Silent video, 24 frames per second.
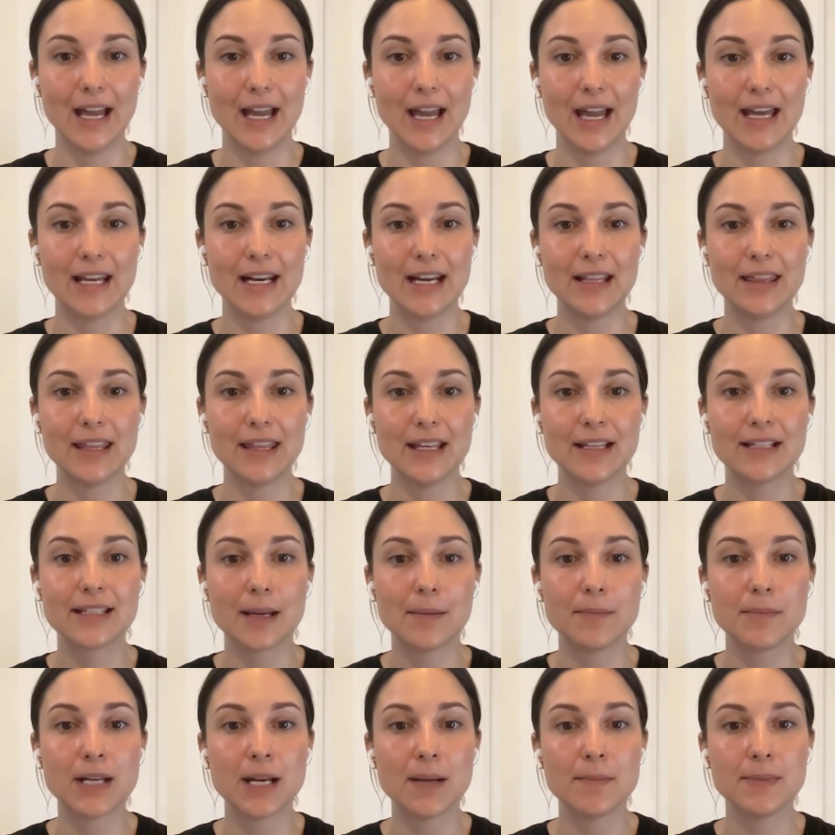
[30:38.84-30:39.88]
And I think
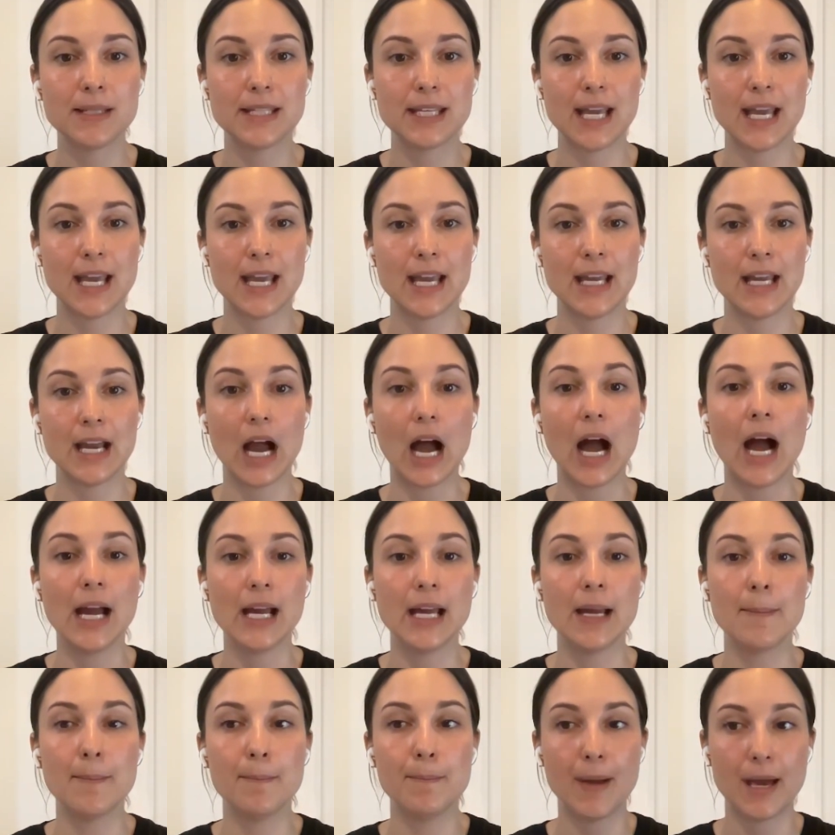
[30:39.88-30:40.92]
sometimes saying I
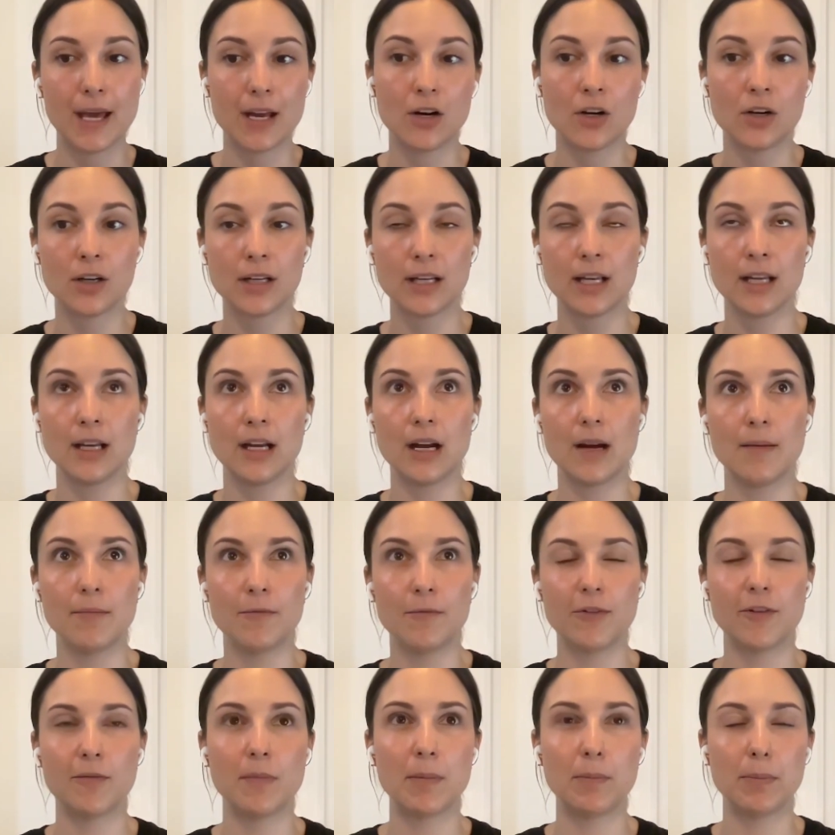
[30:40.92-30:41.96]
am better can come
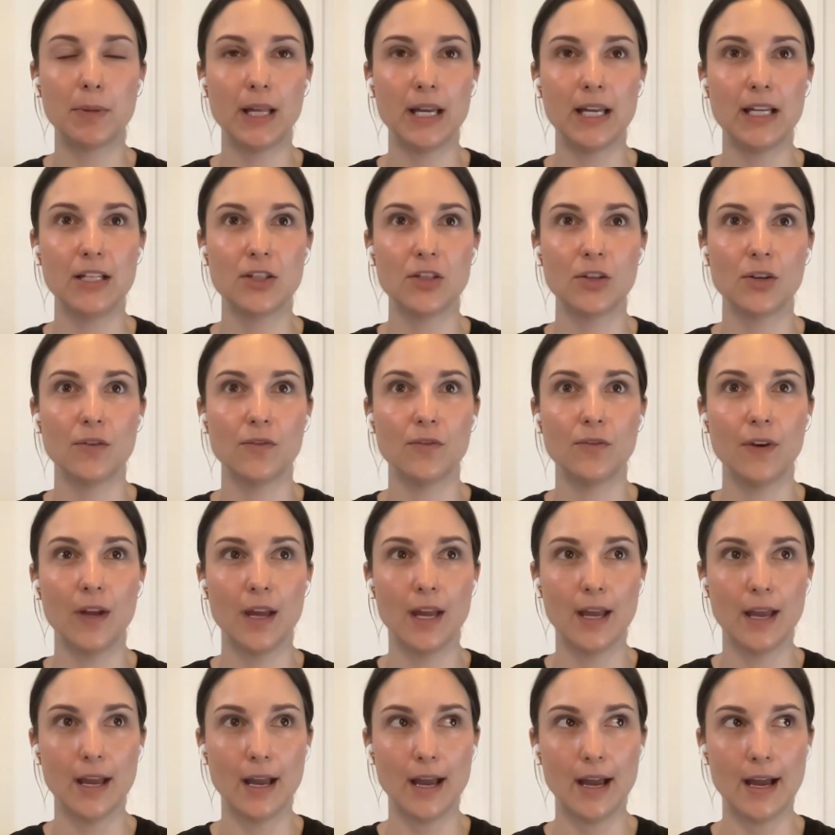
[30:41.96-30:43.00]
from a place of
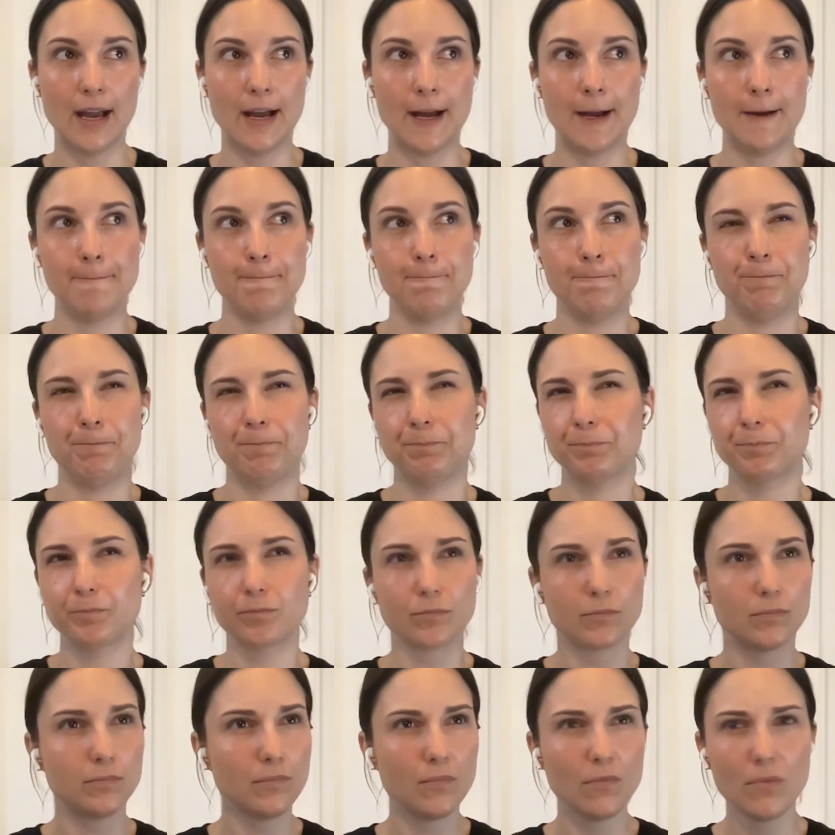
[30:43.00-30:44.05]
um,
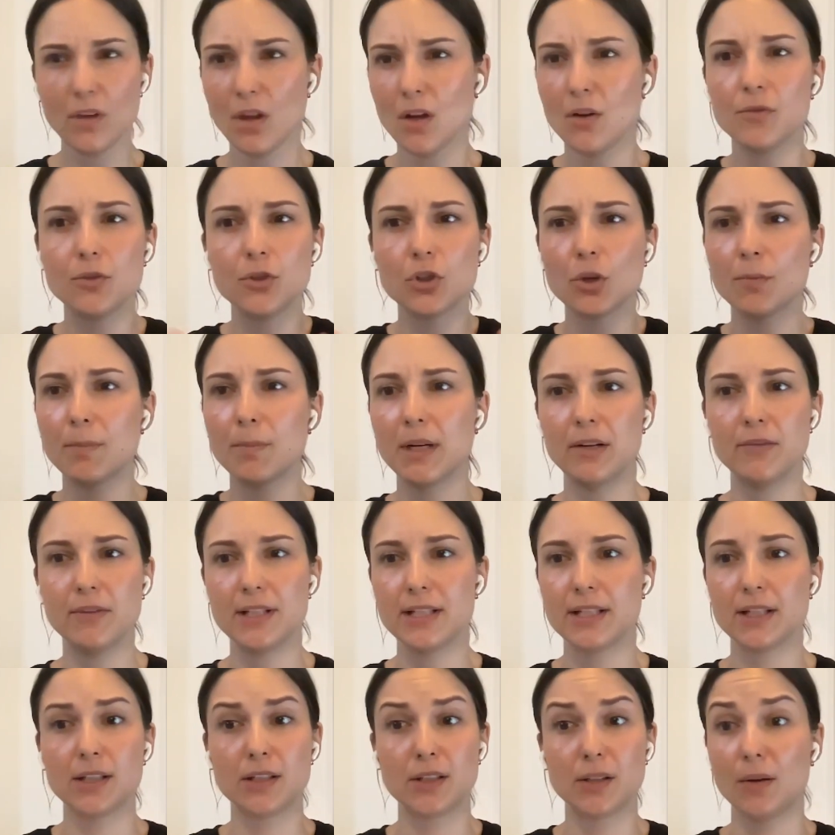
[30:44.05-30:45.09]
so many
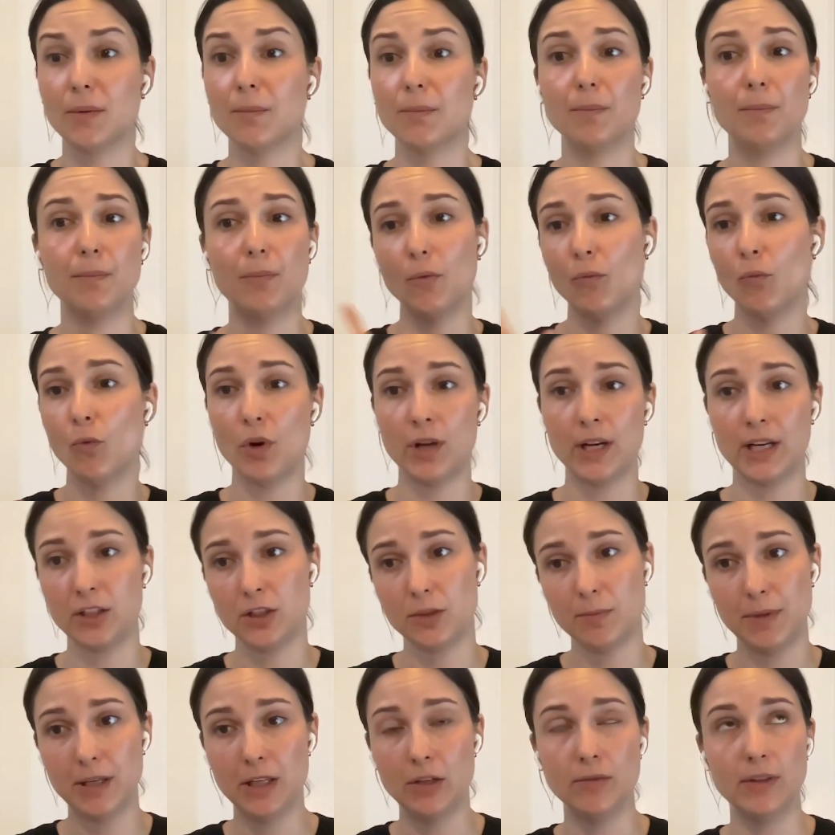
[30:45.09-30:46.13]
reasons. Wanting
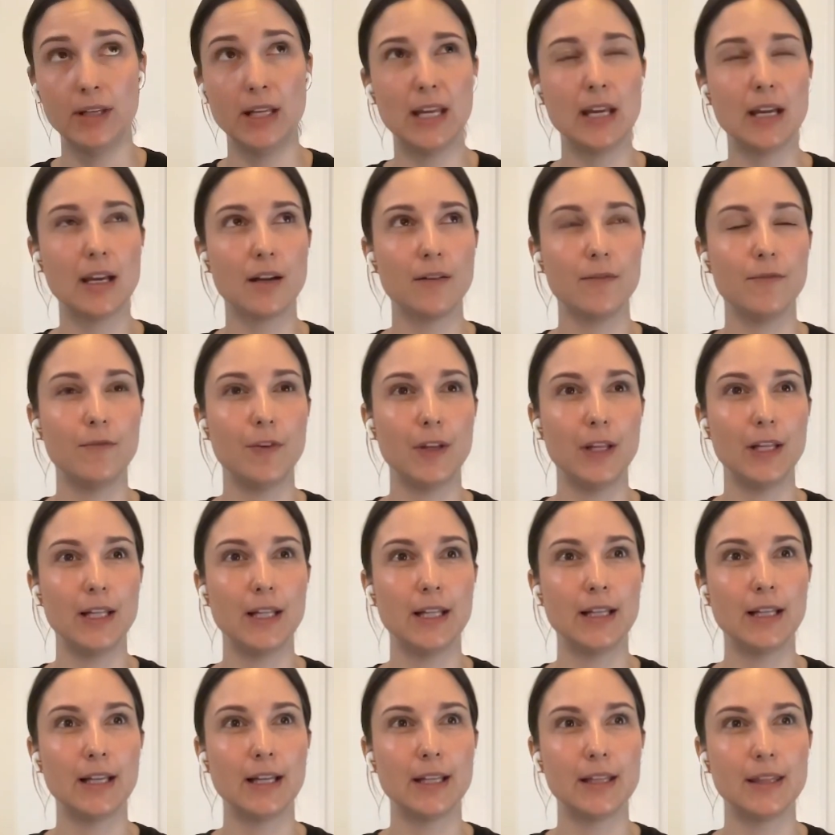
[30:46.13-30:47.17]
to be unique,
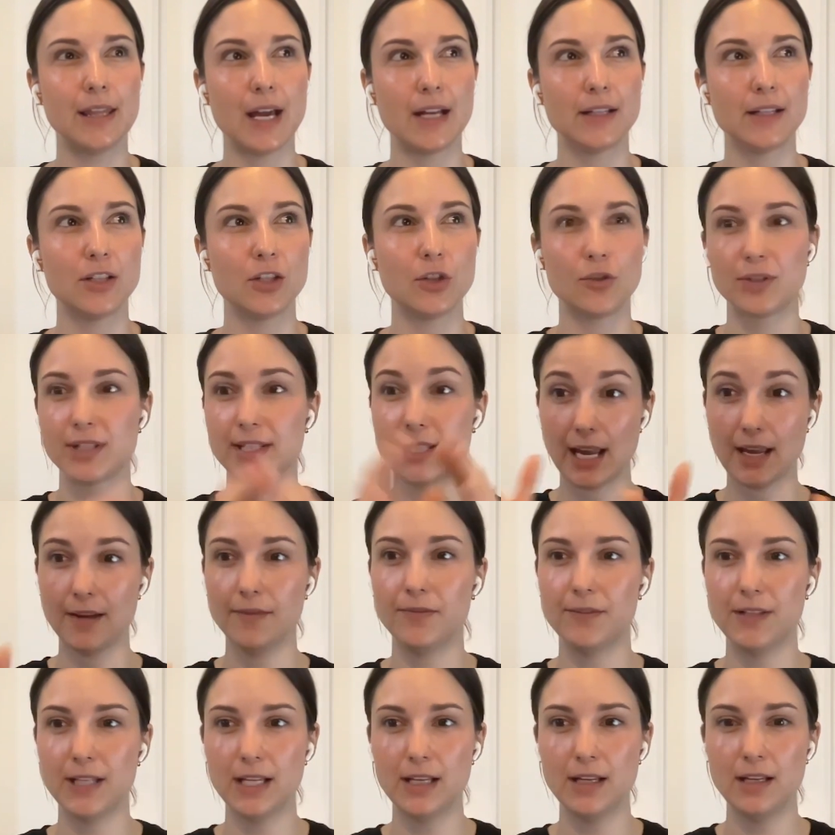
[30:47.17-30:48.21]
feeling like that's your
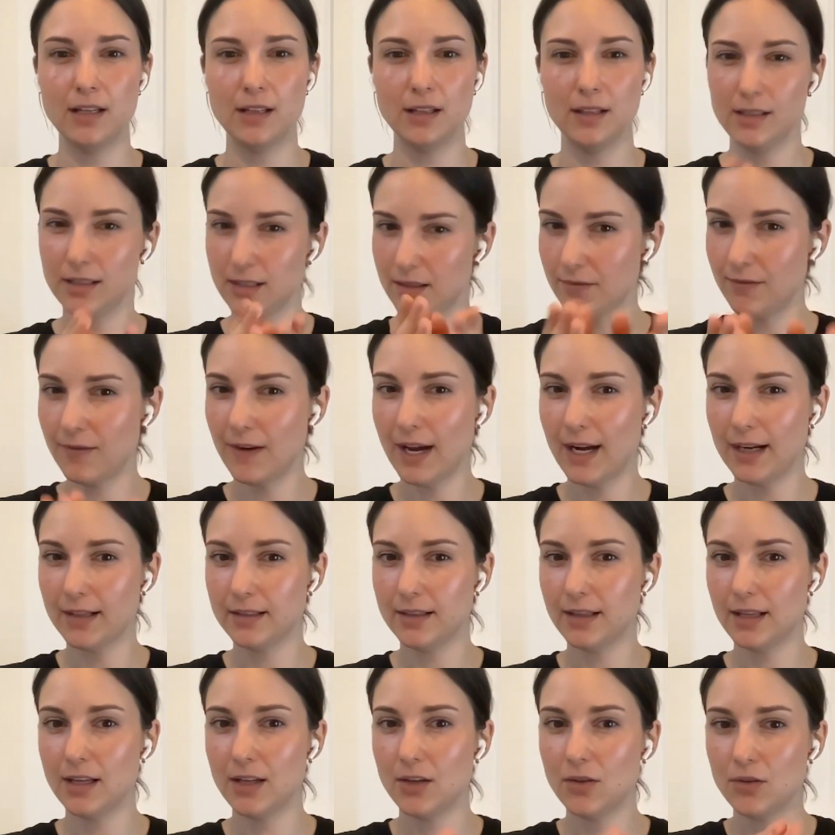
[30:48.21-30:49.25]
safety is the fact
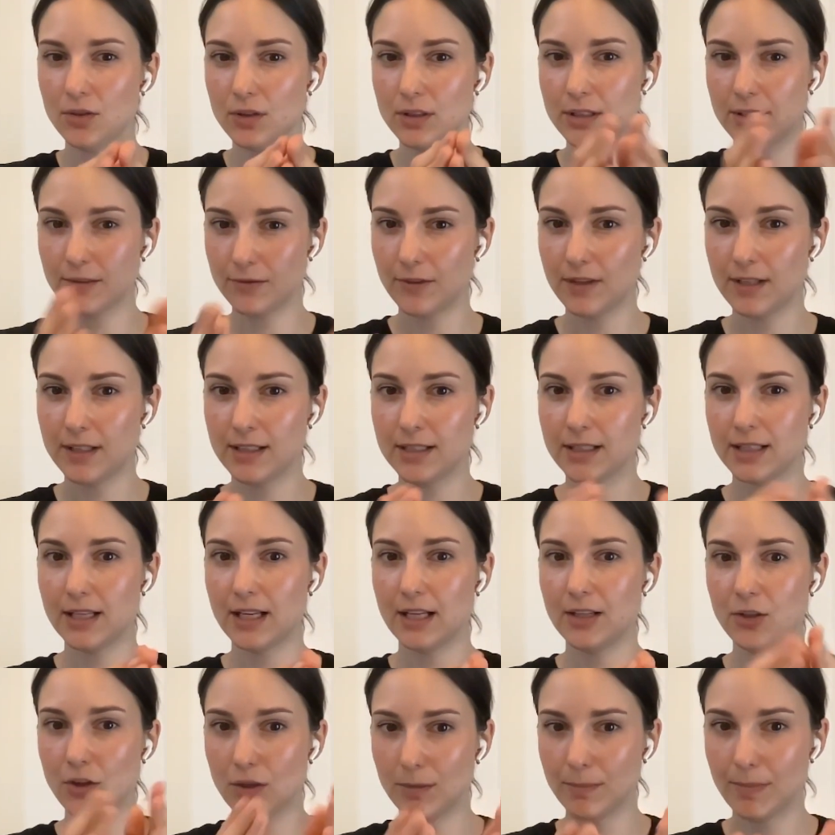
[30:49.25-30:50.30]
that you're different
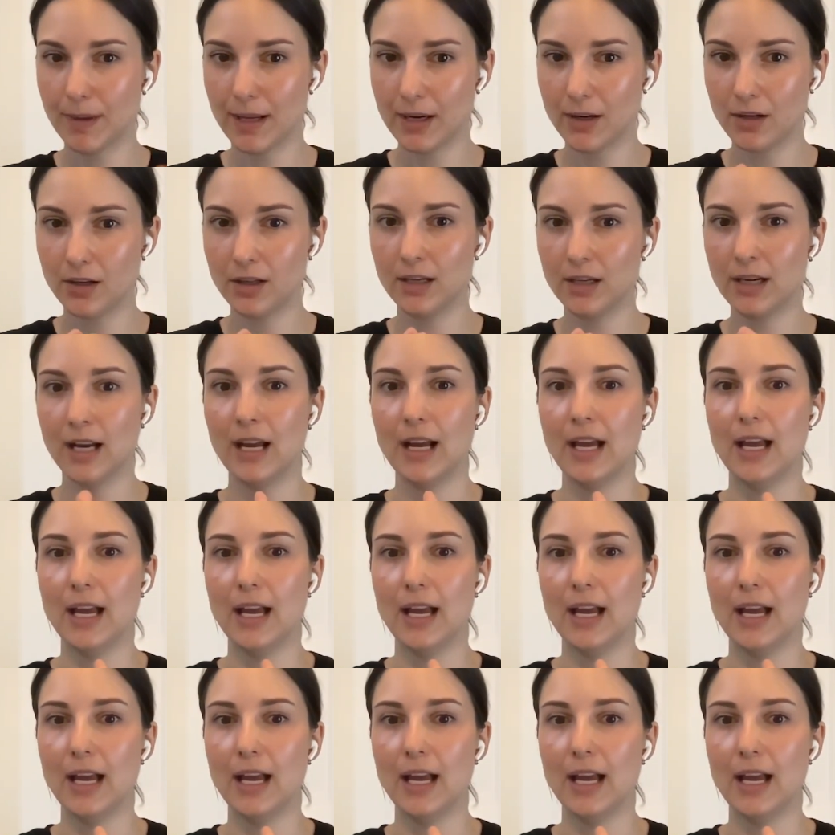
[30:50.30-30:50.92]
and you're better.